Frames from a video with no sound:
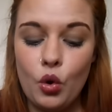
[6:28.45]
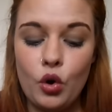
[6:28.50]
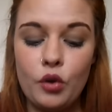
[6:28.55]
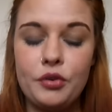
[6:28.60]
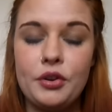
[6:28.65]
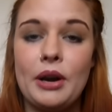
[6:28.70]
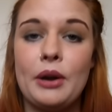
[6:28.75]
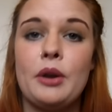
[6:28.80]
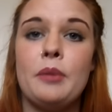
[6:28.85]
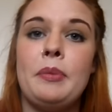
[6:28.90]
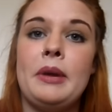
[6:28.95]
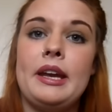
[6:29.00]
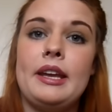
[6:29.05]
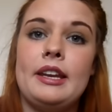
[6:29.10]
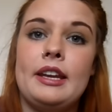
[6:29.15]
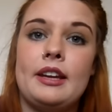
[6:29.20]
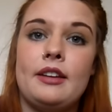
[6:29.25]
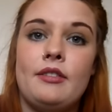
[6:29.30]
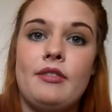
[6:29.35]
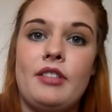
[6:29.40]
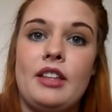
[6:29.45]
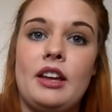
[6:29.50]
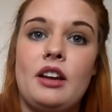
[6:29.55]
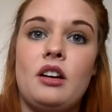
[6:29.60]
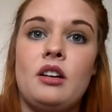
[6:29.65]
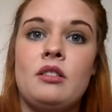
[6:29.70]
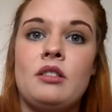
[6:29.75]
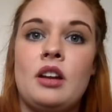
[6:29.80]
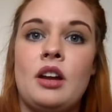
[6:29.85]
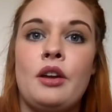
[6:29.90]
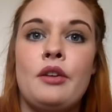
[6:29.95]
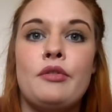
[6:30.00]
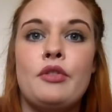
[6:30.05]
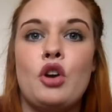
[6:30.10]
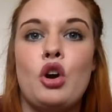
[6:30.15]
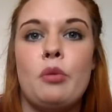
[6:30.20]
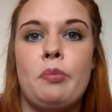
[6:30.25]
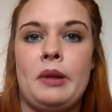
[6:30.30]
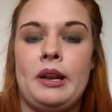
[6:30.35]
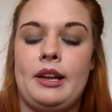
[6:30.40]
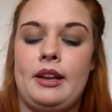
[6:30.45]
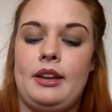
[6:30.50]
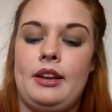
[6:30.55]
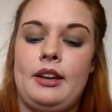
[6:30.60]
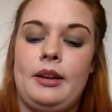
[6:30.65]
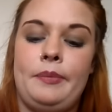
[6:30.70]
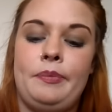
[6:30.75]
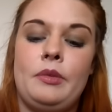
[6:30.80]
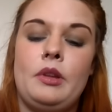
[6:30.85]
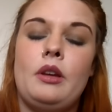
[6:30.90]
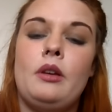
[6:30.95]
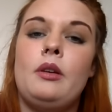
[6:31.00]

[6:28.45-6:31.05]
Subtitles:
Or if you're out on a picnic and think, oh no, I forgot a blanket,